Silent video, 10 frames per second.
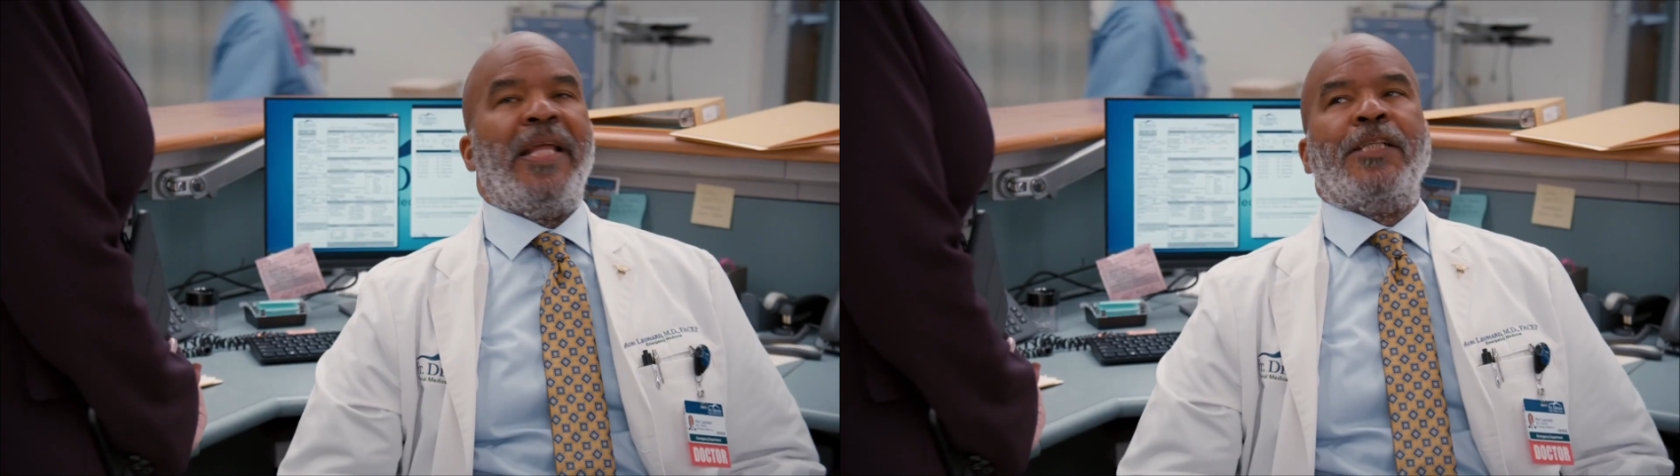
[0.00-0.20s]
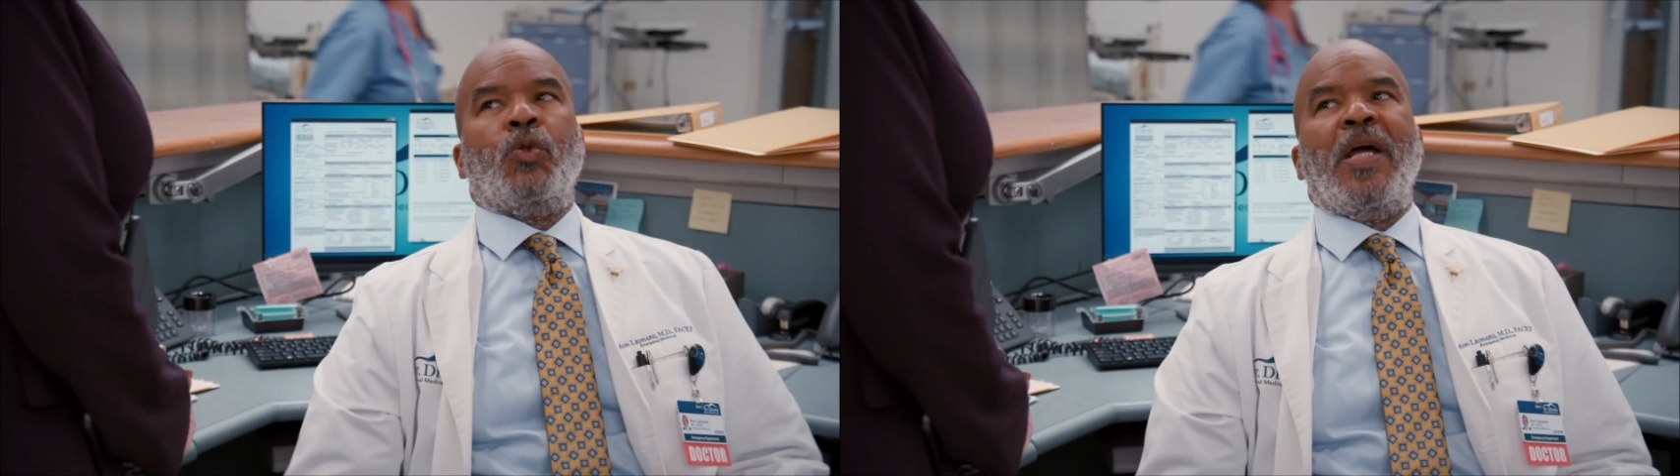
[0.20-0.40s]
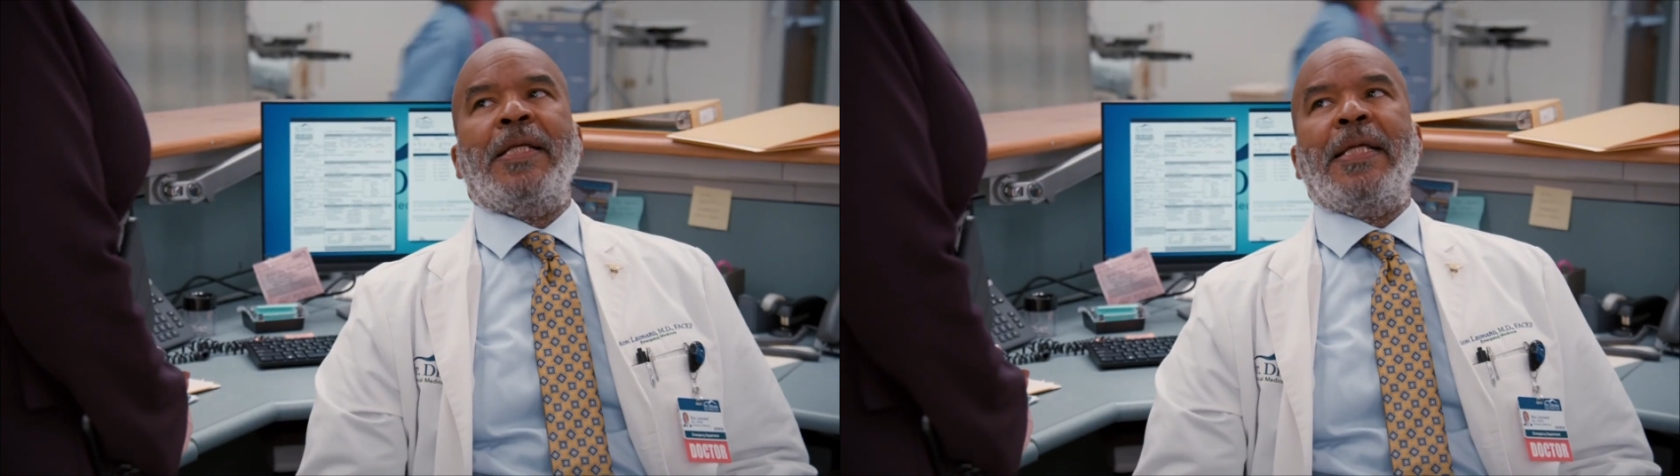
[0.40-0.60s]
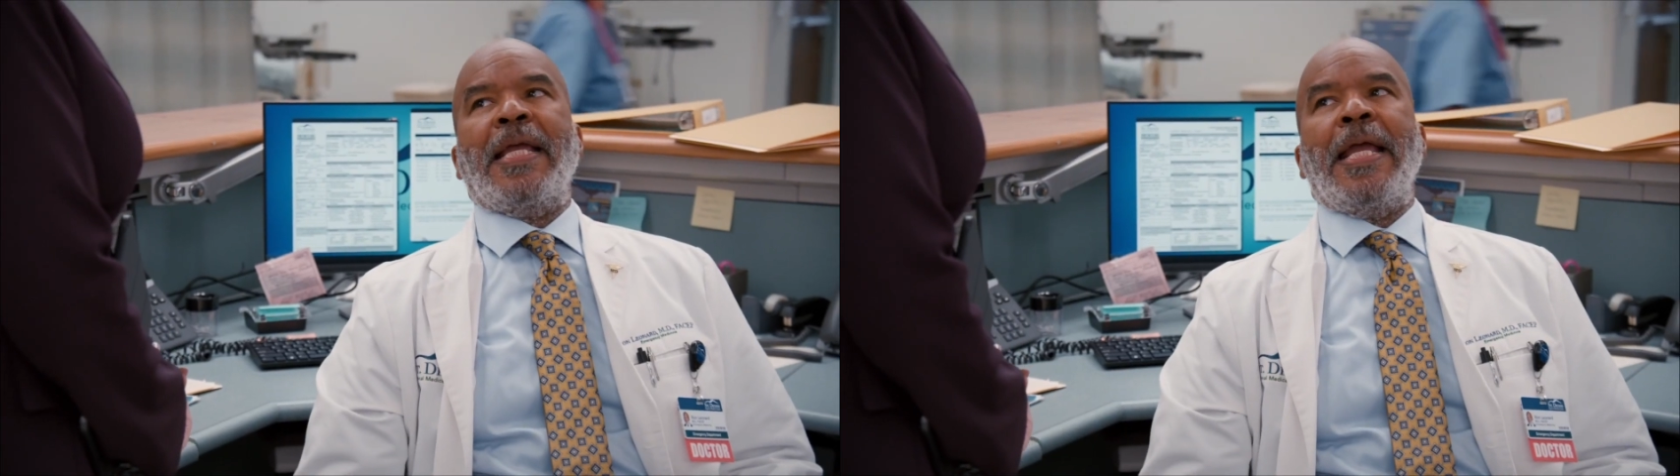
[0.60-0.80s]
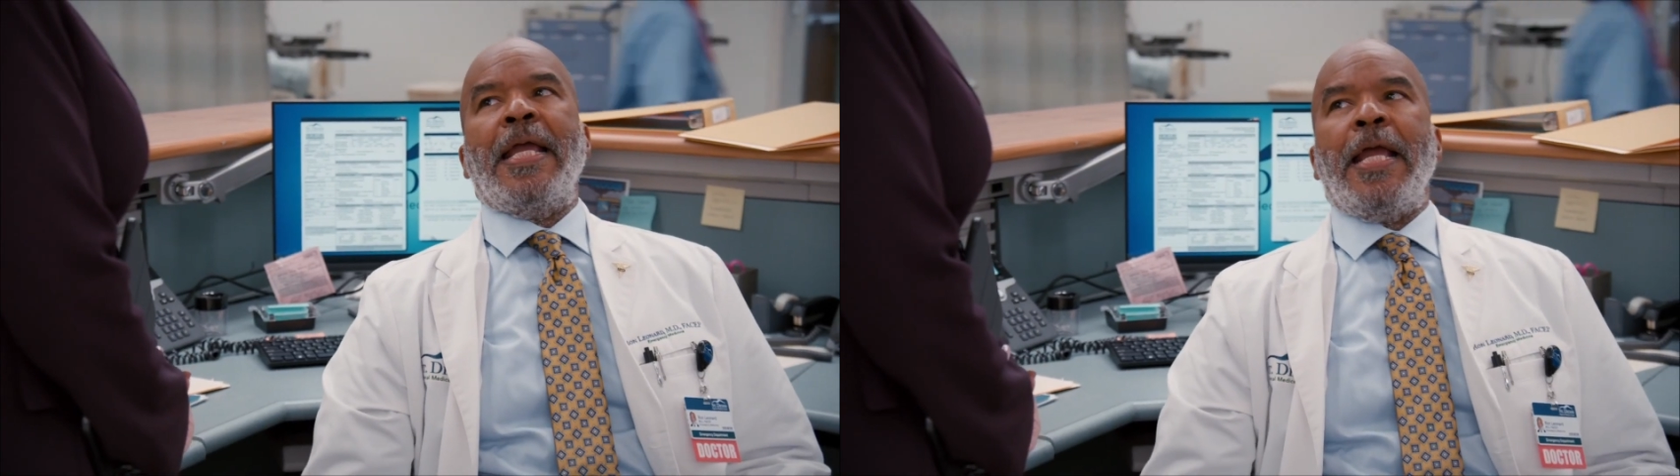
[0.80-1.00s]
on they are for
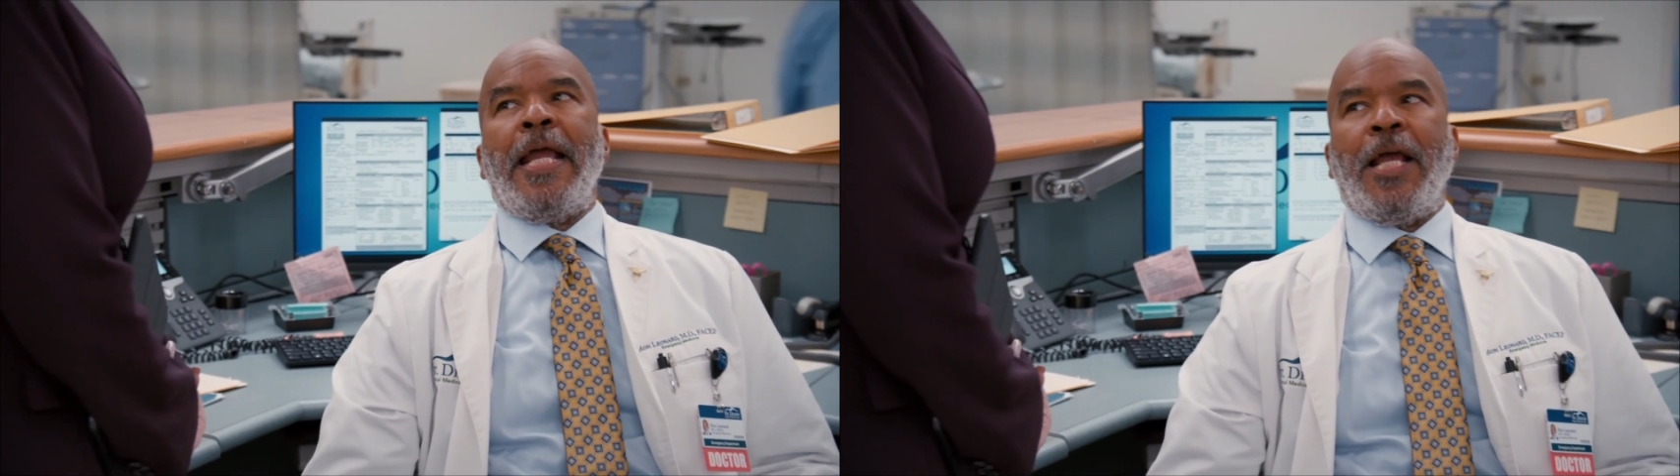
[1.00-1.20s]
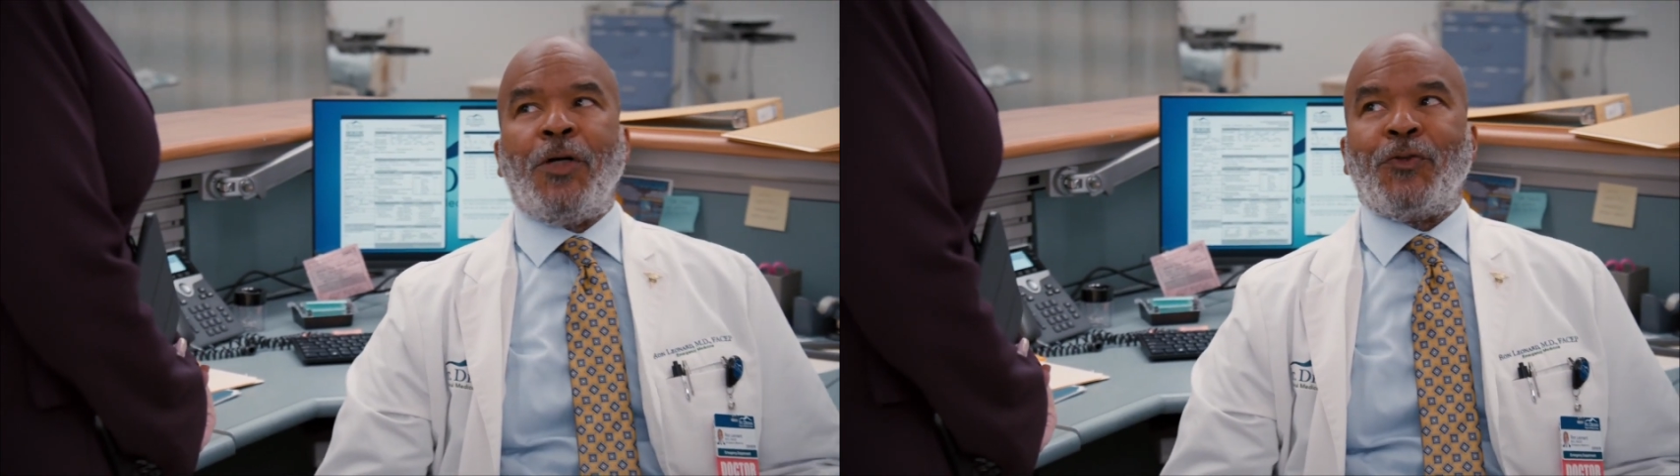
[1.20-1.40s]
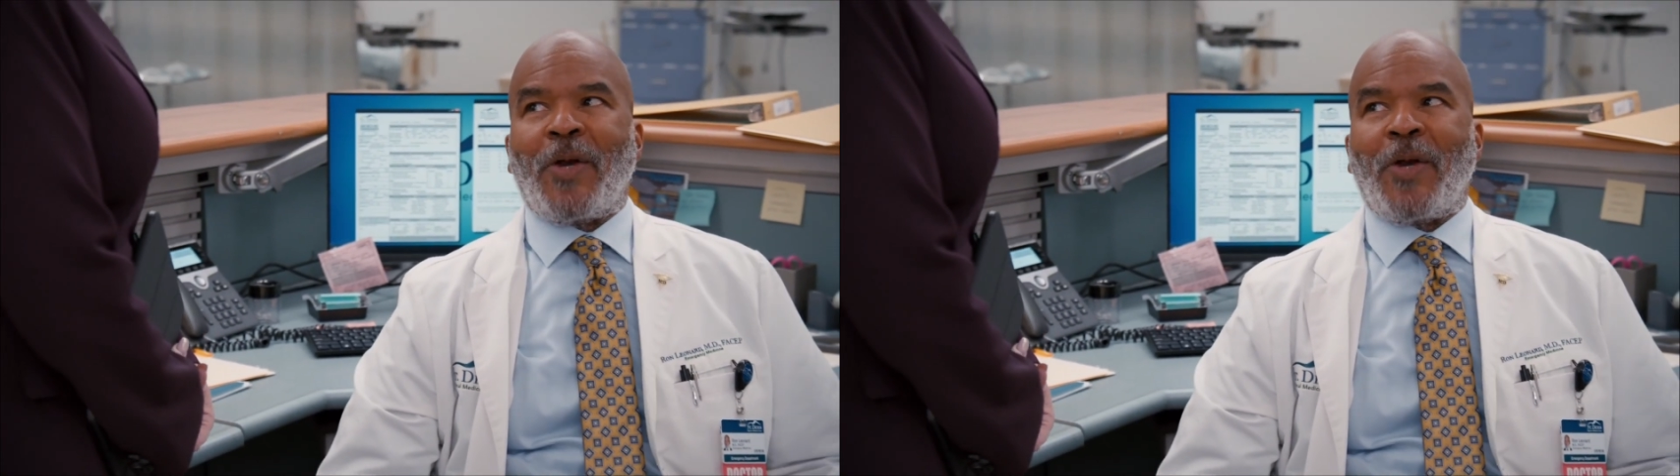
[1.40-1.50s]
each character.